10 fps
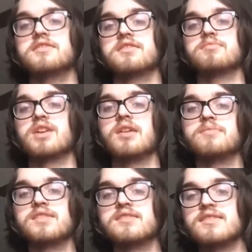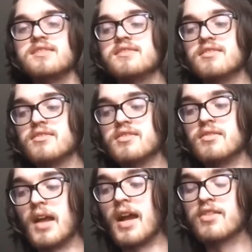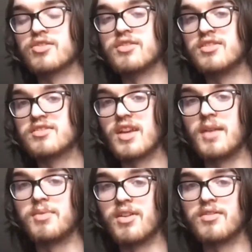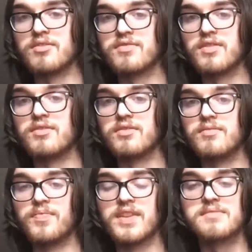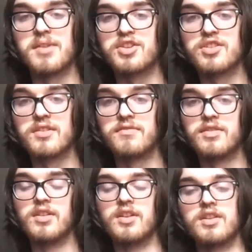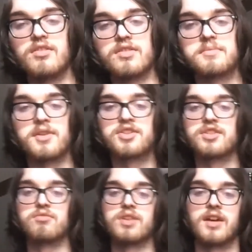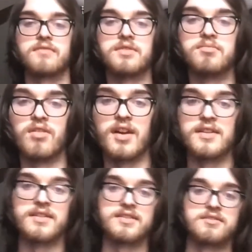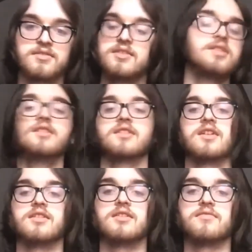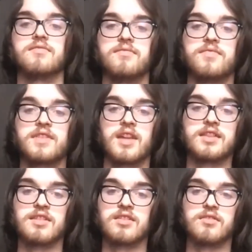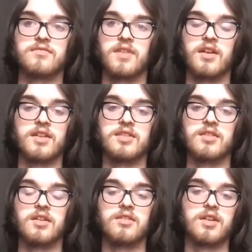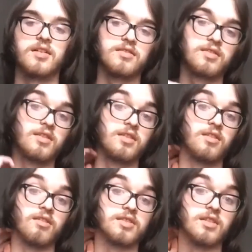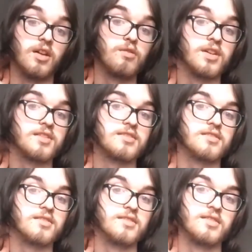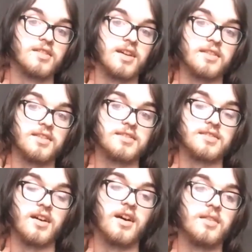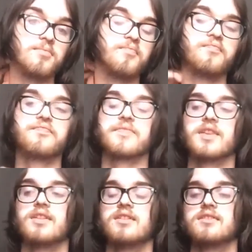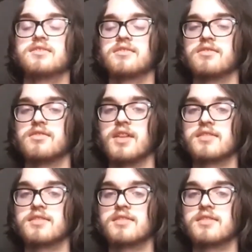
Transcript: sometimes it's easier to actually just type it on your phone, especially want to have your brightness at the very low, at the lowest at this time. So